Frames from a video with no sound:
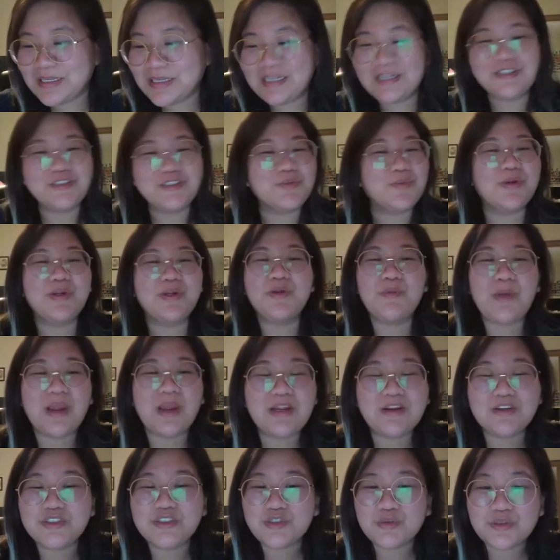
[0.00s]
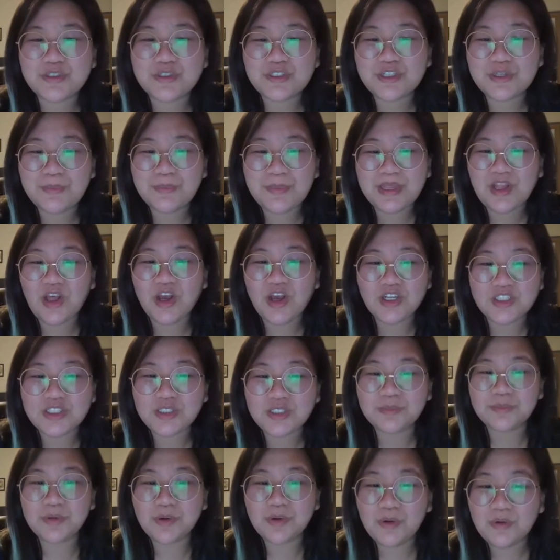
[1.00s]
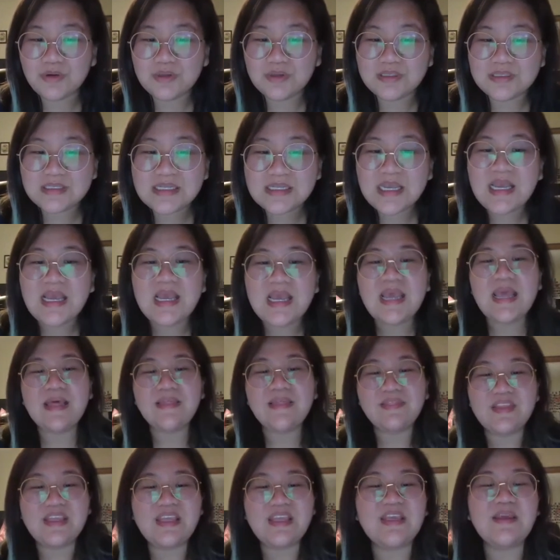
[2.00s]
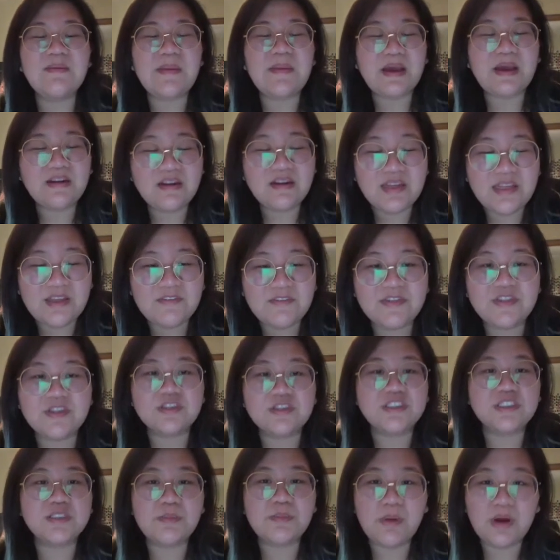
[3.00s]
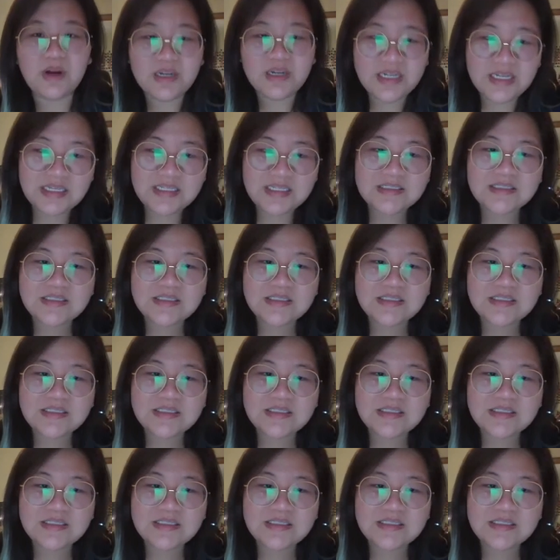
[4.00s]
Here's where you write your short-term and long-term goals and thinking about if they're SMARTY.